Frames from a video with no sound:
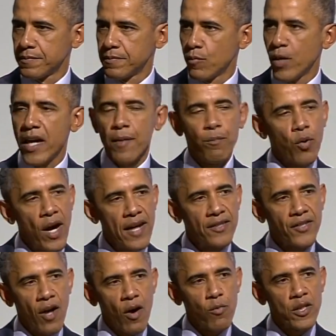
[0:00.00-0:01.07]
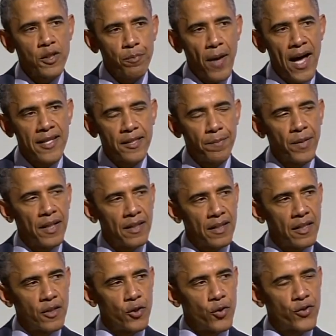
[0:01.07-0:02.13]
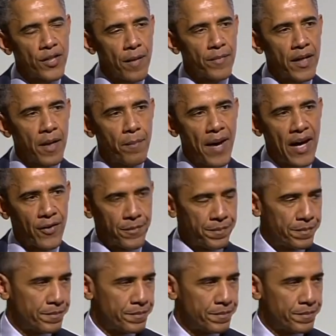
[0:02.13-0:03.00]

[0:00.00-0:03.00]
we embrace our responsibility to do something about it.